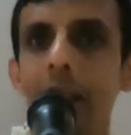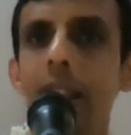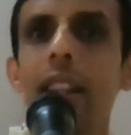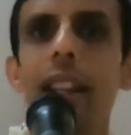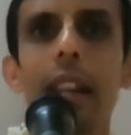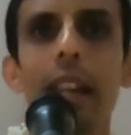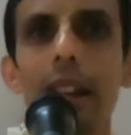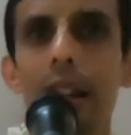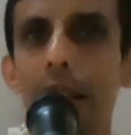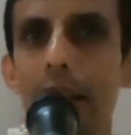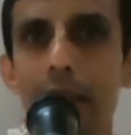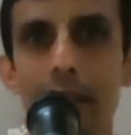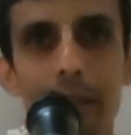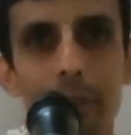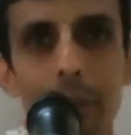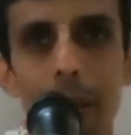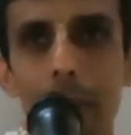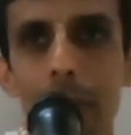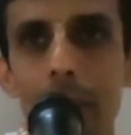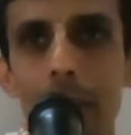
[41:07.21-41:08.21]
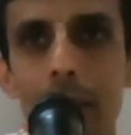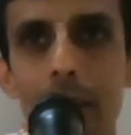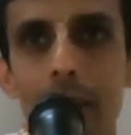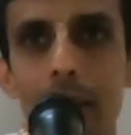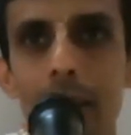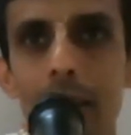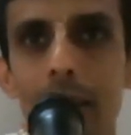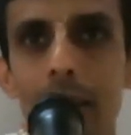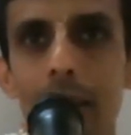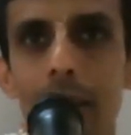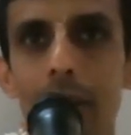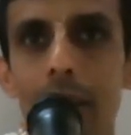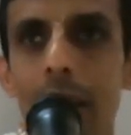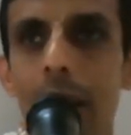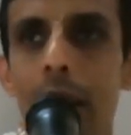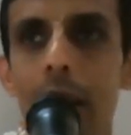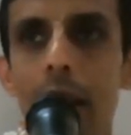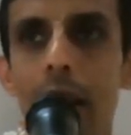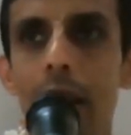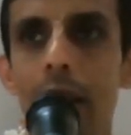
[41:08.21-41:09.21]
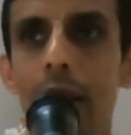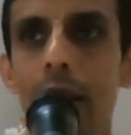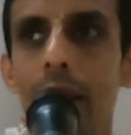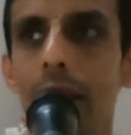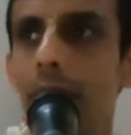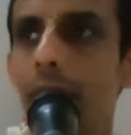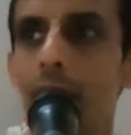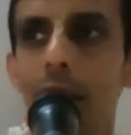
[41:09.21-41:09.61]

Very rarely, maybe. Very rarely.